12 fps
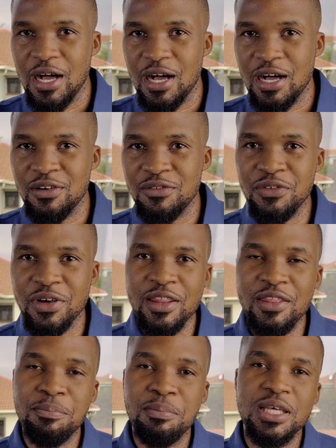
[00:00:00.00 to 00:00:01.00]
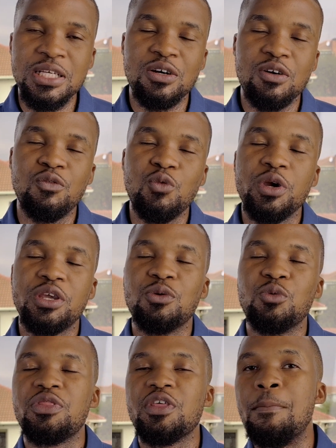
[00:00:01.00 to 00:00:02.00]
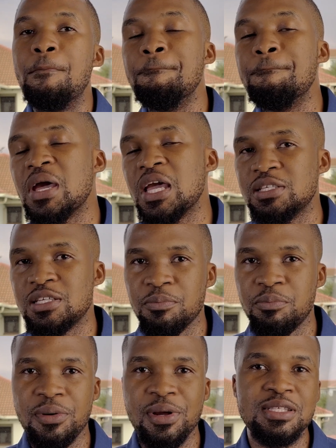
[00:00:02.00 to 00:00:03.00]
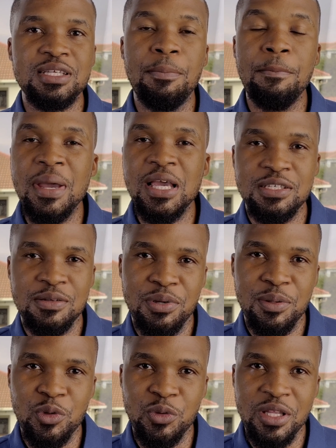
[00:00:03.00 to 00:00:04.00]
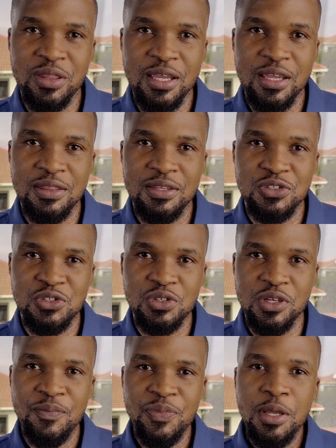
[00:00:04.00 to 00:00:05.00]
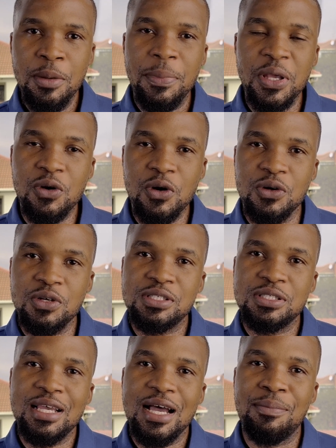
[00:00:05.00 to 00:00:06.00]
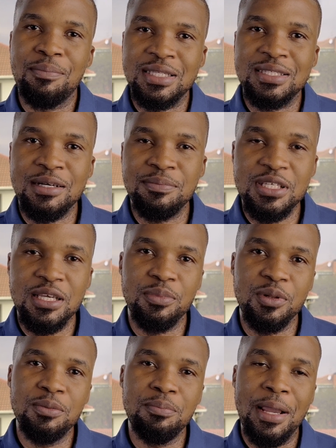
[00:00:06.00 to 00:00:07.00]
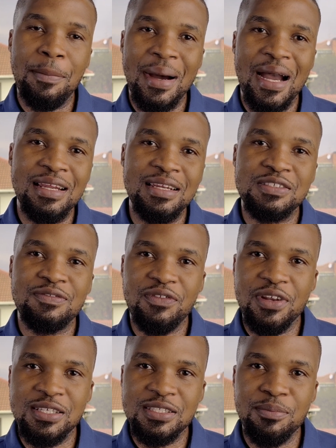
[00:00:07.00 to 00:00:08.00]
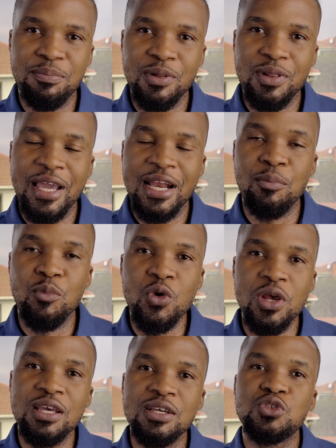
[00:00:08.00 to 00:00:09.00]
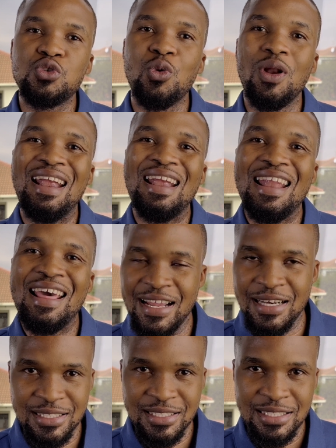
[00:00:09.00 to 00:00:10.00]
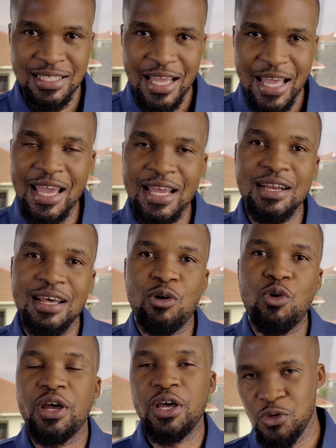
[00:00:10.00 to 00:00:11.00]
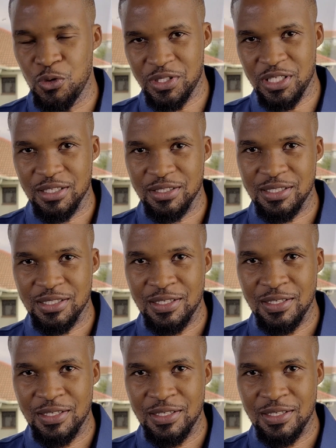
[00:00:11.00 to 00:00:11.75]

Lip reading: I've had the pleasure of working with amazing brands, amazing people in the industry, because I'm adaptable, my mind is flexible, and I'm willing to learn and acquire new skills.